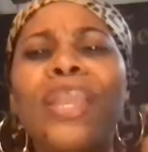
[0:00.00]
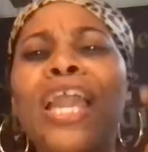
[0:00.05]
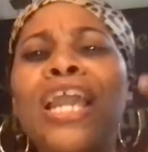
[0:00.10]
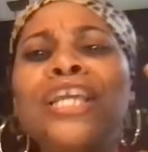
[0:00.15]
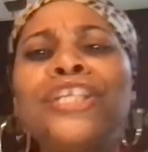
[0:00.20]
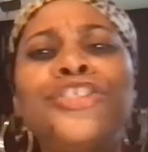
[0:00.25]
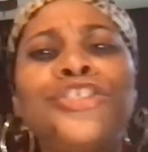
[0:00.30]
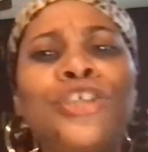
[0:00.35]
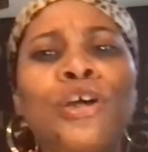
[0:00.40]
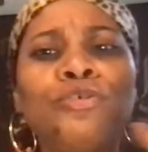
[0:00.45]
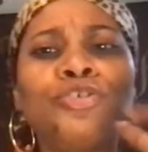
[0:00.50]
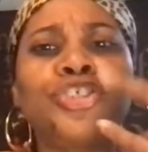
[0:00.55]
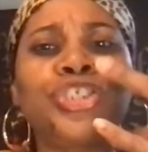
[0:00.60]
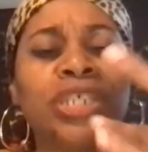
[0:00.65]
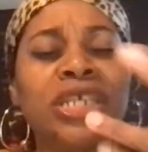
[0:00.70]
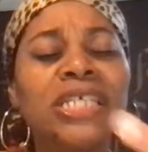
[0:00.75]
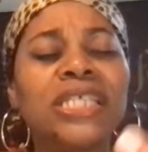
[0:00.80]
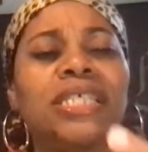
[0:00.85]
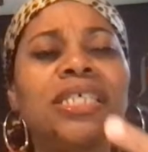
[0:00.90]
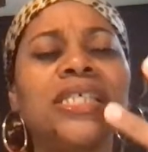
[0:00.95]
And so
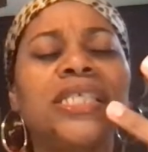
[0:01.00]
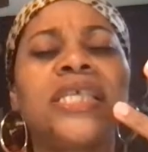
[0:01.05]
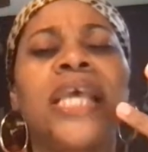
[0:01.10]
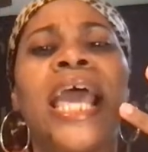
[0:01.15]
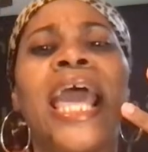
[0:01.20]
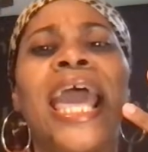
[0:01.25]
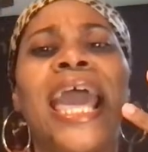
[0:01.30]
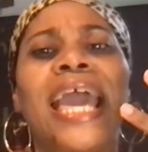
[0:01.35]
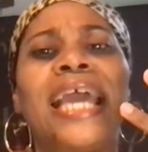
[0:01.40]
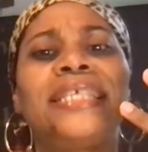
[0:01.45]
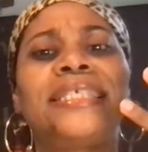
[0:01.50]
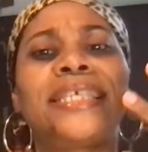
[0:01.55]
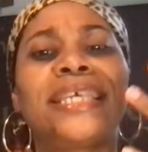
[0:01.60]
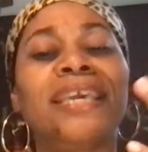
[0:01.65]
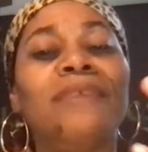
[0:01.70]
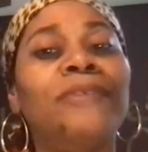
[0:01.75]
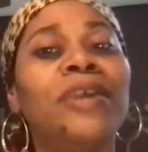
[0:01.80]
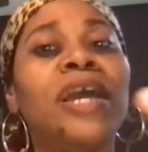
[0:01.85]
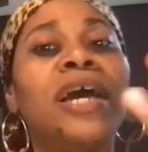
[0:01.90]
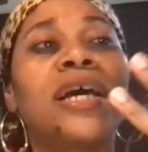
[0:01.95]
Jesus has
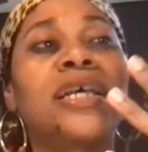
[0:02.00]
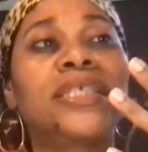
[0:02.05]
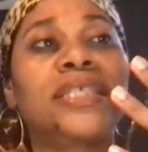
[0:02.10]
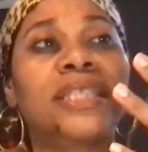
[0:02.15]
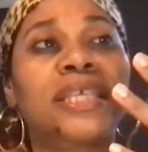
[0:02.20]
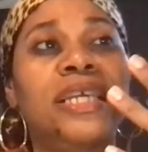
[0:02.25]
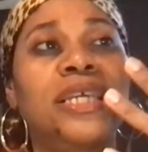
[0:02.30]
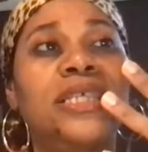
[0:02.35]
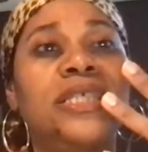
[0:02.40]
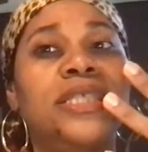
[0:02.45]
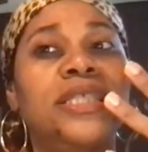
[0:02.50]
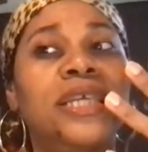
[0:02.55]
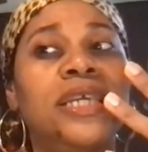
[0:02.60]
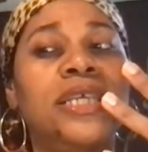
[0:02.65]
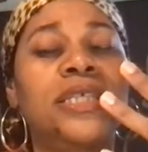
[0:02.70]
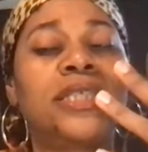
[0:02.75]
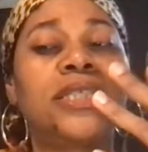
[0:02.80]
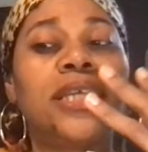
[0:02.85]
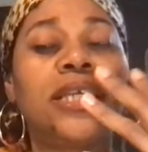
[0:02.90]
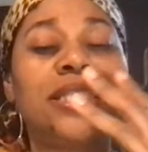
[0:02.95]
given us these
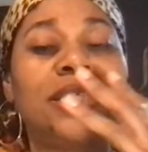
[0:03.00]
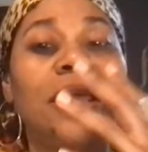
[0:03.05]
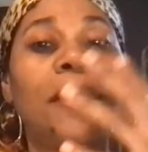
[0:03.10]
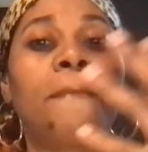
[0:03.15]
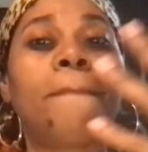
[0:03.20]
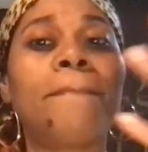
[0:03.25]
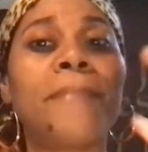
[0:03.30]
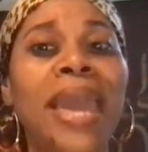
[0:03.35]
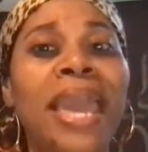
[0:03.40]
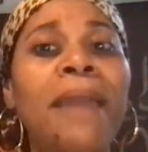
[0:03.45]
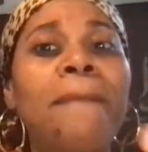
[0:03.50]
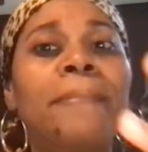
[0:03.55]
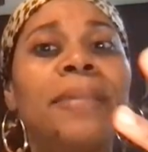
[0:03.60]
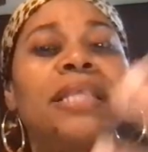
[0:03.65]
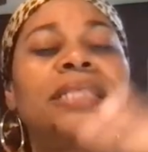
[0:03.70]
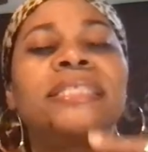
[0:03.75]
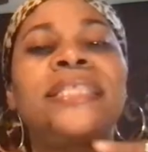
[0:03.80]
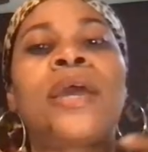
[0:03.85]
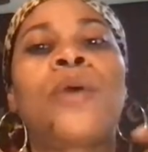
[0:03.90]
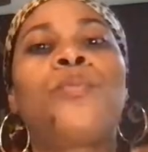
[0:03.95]

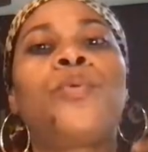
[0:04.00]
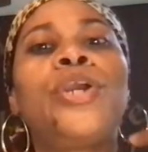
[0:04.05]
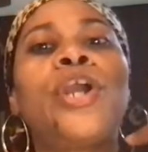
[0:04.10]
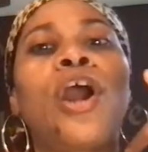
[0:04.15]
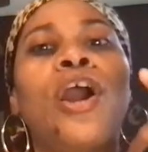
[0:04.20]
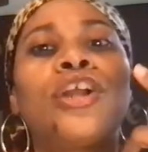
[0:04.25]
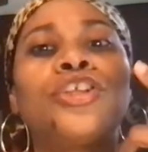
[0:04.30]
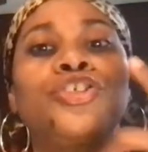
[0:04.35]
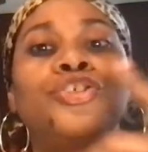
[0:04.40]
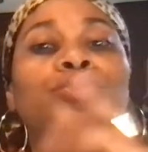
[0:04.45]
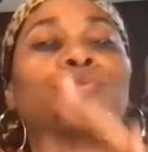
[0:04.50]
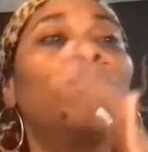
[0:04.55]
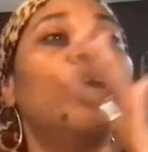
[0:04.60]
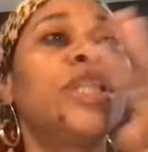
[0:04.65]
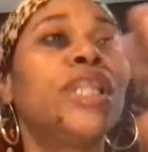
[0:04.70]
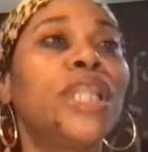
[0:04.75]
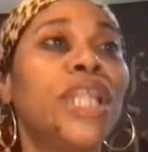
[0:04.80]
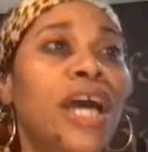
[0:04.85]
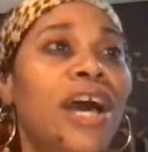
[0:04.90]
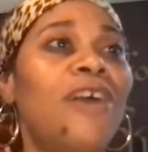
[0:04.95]
commandments, that we are to
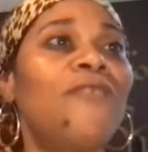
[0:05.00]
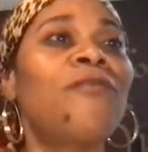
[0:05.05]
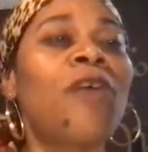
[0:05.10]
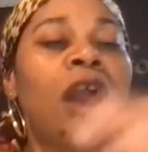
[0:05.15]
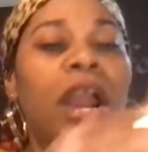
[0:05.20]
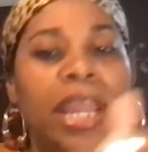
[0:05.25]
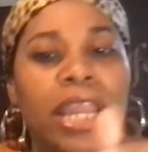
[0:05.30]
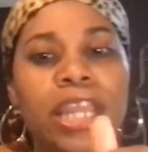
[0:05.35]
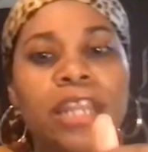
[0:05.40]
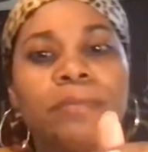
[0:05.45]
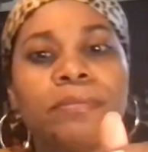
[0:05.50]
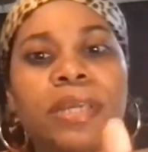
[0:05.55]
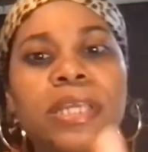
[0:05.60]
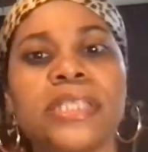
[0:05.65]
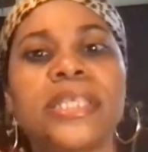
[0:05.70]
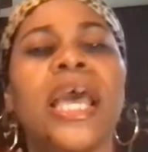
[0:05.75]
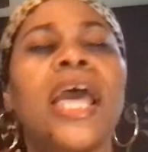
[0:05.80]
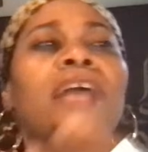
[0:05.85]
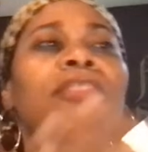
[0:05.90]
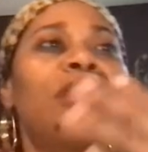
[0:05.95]
love our
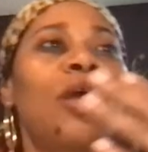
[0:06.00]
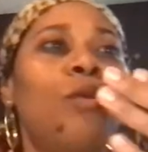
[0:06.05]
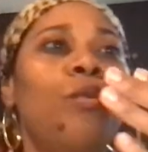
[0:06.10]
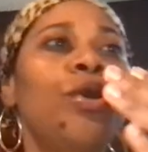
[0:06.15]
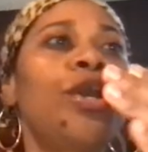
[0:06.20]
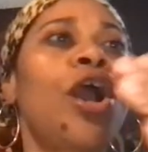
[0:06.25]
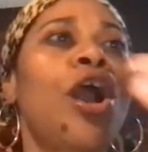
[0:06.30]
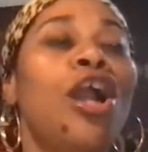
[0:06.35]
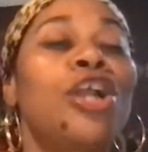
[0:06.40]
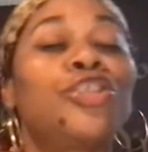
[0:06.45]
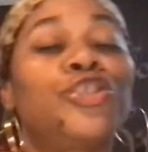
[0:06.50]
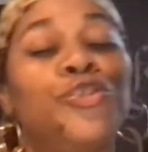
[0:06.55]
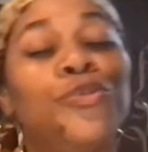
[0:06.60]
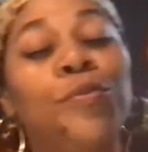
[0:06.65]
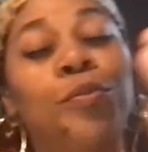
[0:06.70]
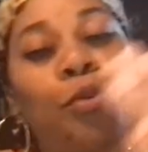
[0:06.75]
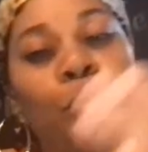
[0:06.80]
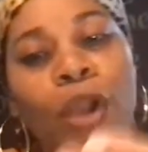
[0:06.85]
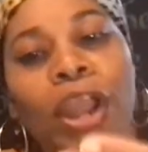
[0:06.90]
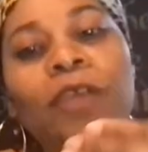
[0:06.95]
enemies, that we are to
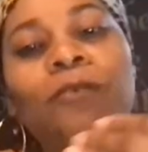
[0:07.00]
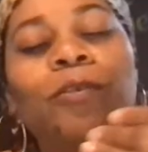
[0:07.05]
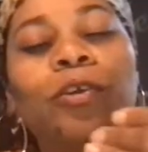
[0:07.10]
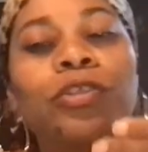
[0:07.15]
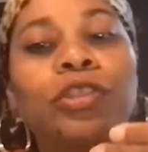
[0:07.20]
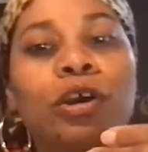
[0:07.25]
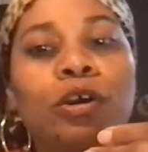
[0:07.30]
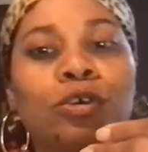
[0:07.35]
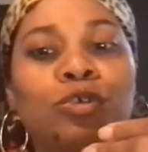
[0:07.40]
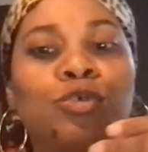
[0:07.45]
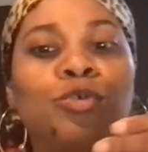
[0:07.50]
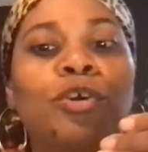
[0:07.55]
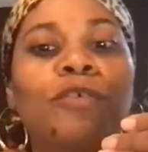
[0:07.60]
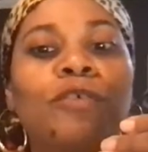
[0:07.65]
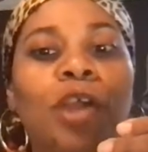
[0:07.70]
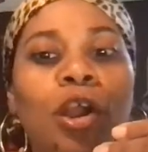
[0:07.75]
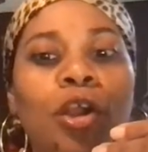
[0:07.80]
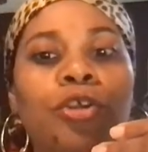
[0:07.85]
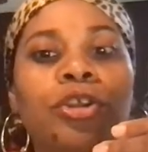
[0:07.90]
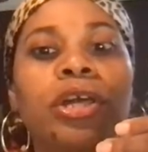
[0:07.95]
pray for those who have
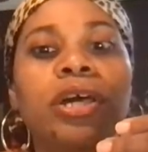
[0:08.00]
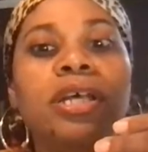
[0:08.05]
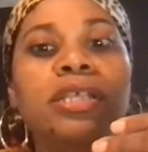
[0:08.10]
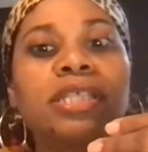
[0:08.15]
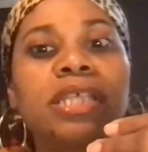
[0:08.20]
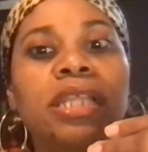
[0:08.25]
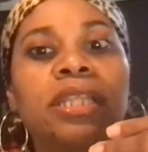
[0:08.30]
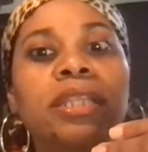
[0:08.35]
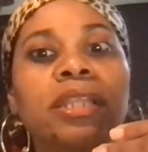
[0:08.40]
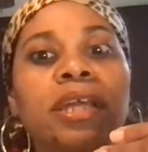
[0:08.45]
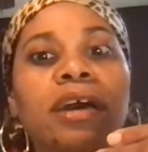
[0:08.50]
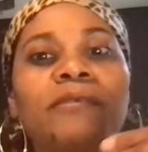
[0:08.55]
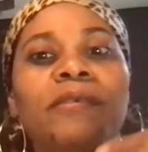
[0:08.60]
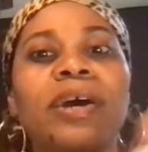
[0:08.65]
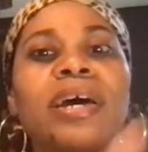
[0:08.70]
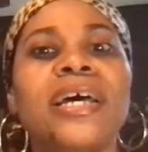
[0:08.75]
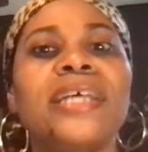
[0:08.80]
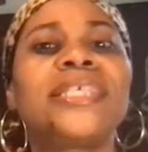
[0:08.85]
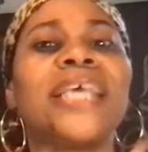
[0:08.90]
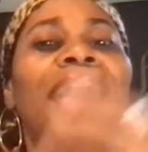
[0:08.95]
hurt us and love
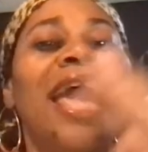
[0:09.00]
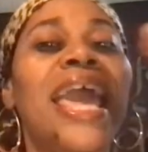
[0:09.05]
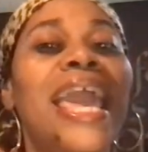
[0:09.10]
us.